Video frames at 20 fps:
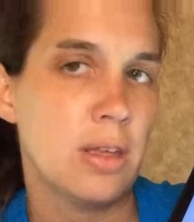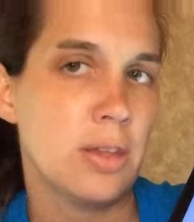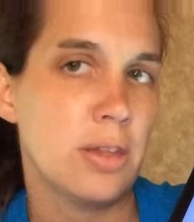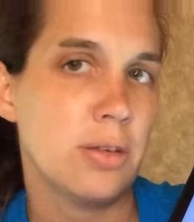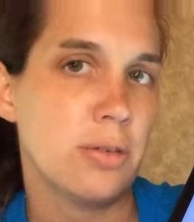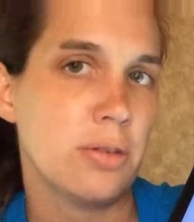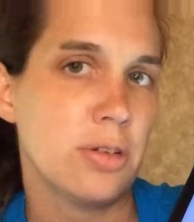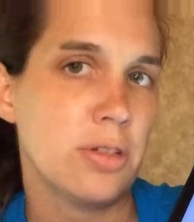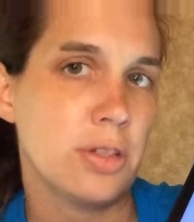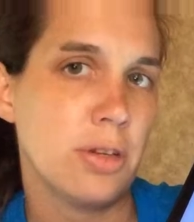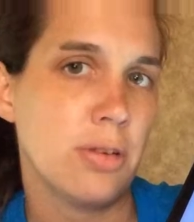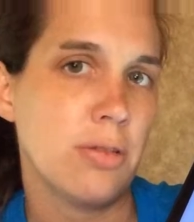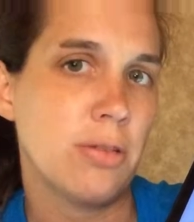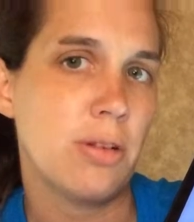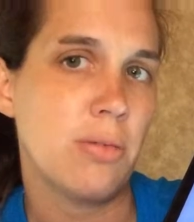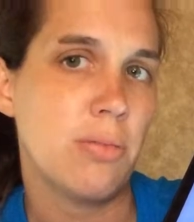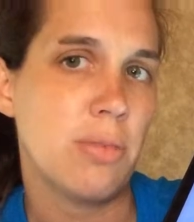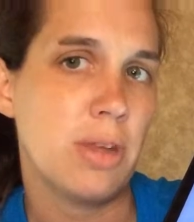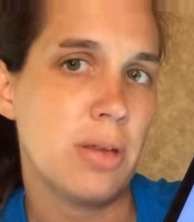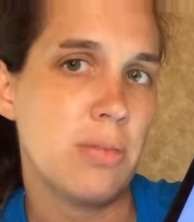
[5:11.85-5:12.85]
There are
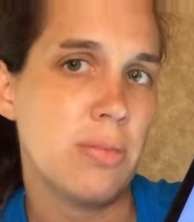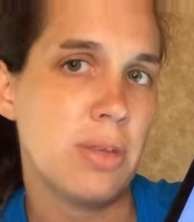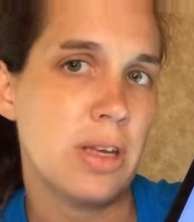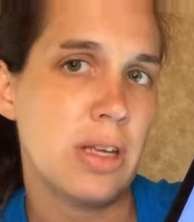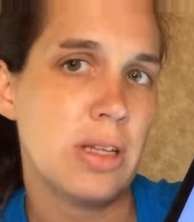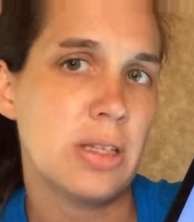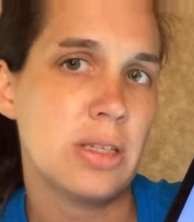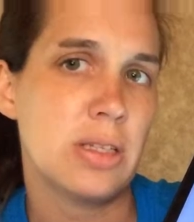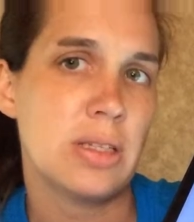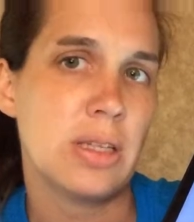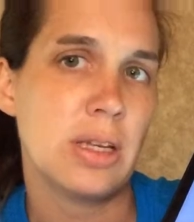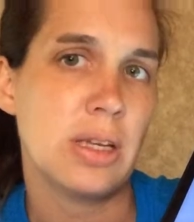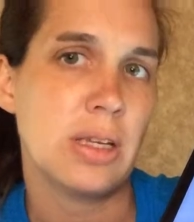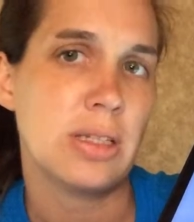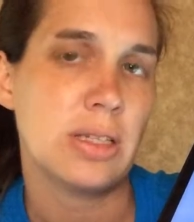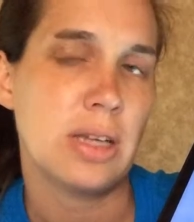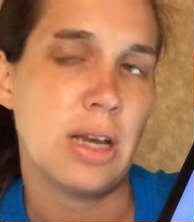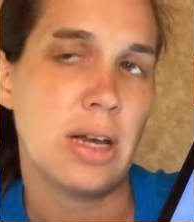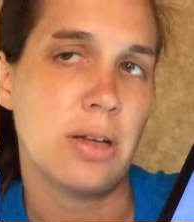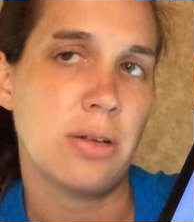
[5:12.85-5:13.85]
certain amendments
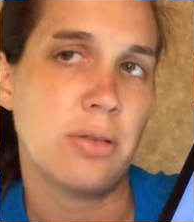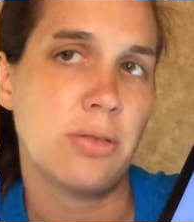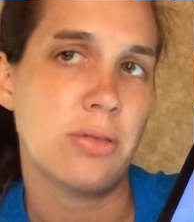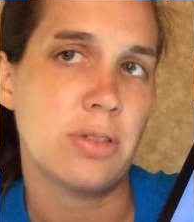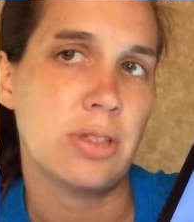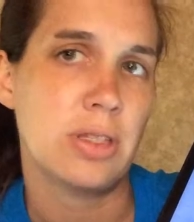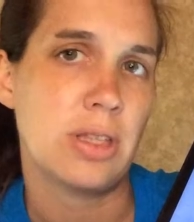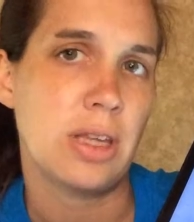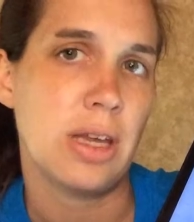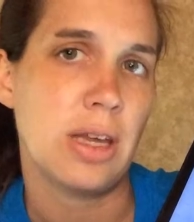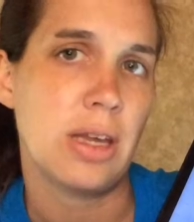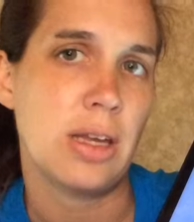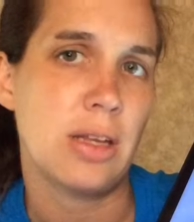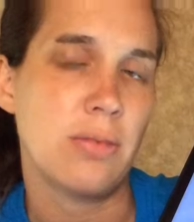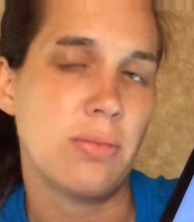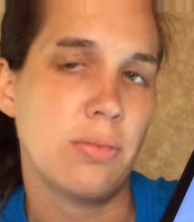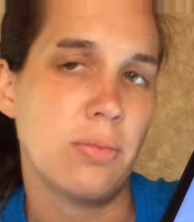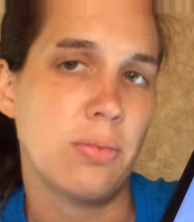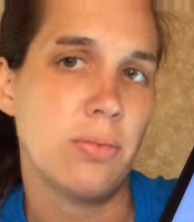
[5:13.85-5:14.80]
and titles that